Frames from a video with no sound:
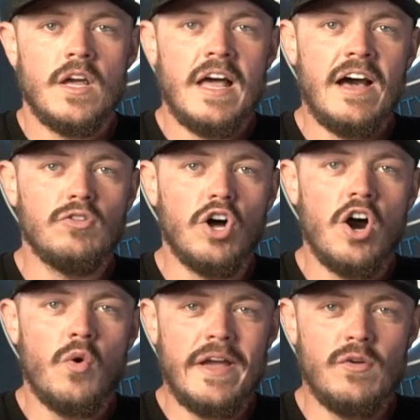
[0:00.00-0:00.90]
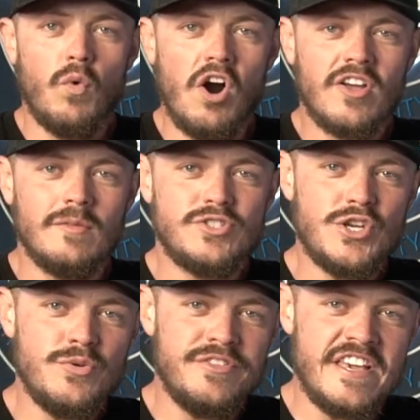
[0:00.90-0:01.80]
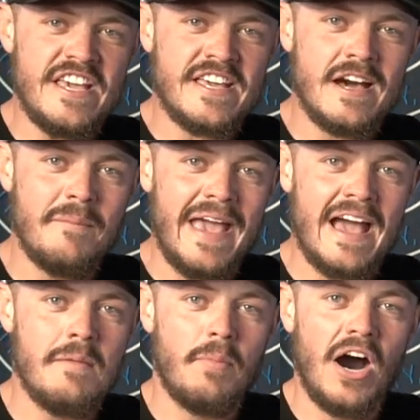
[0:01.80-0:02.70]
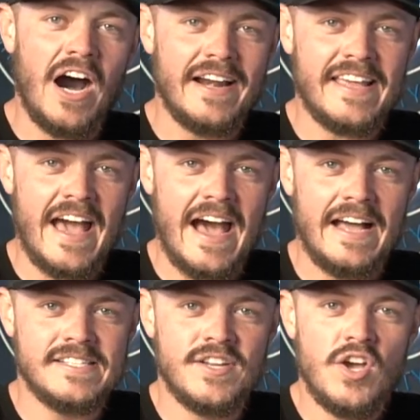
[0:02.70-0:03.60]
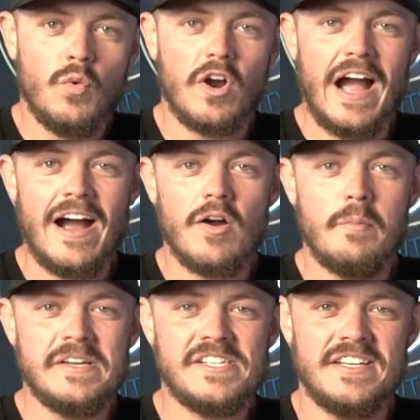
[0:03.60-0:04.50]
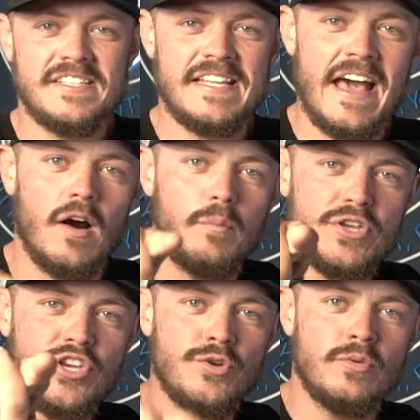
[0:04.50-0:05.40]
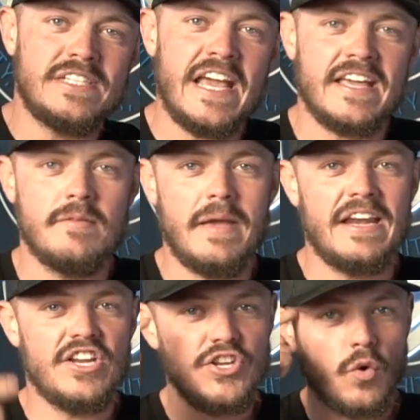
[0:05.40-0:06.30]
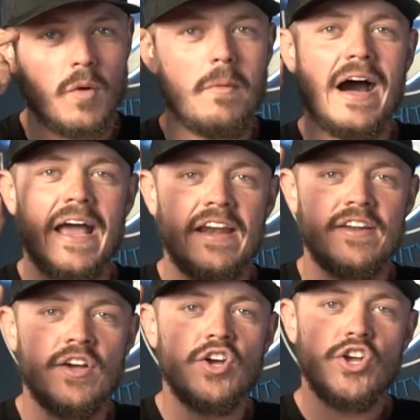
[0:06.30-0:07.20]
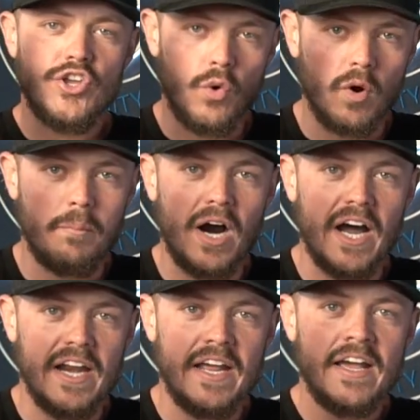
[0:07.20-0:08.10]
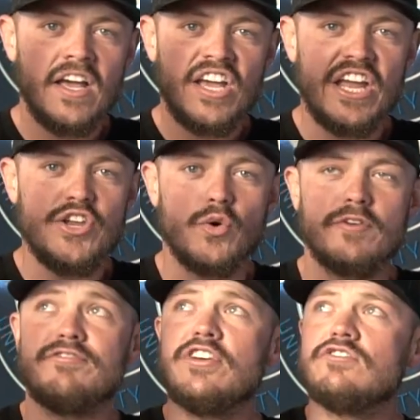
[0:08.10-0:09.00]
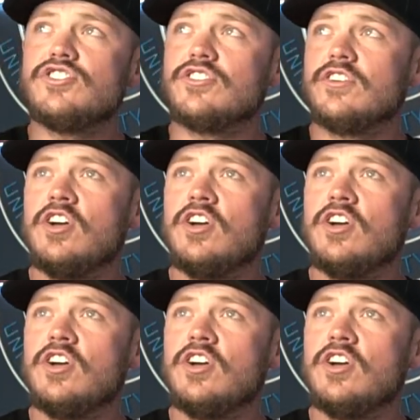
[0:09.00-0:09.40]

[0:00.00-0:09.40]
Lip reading: Hello and welcome to the Command Podcast, where our mission is to help you take command of your mind, your body, and your future